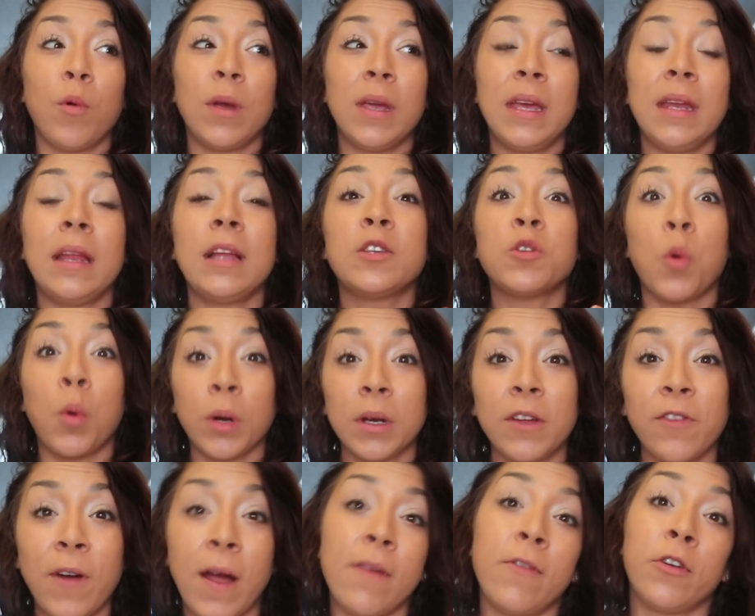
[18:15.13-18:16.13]
eating
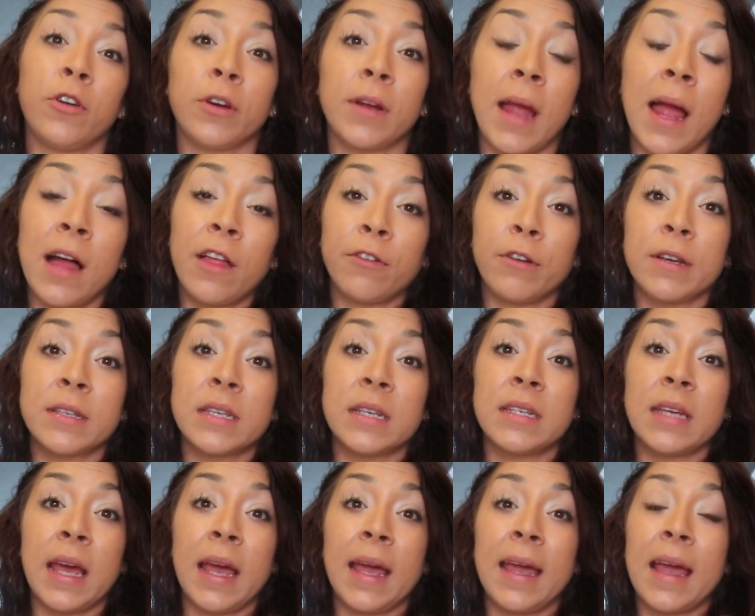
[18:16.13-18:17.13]
2,500 calories a
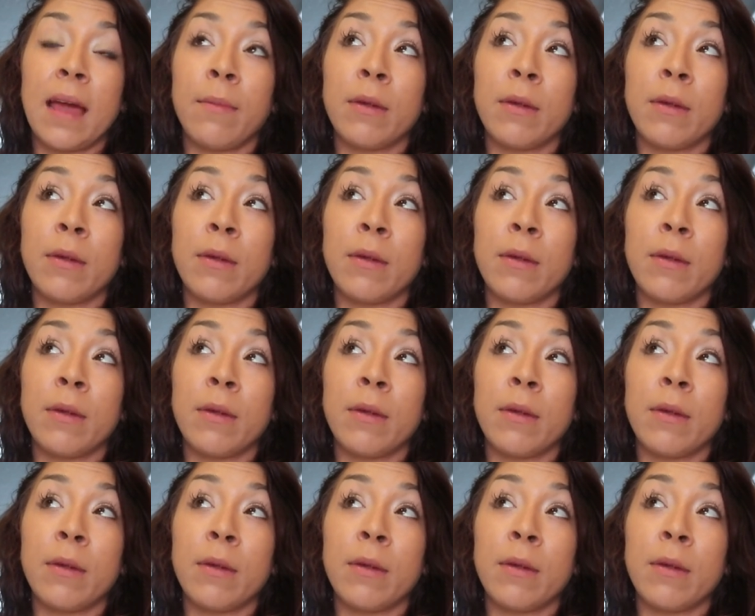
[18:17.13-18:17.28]
day,